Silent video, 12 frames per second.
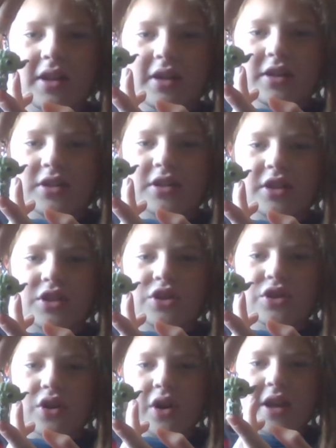They're just a
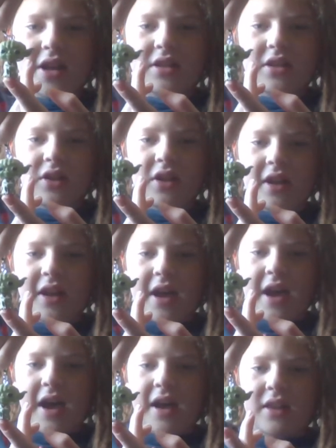treat to look
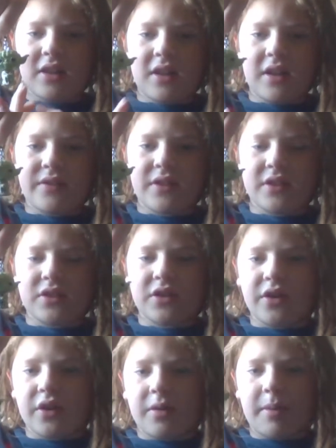at. I love this
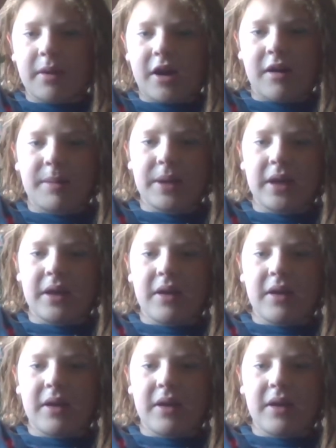Yoda pop.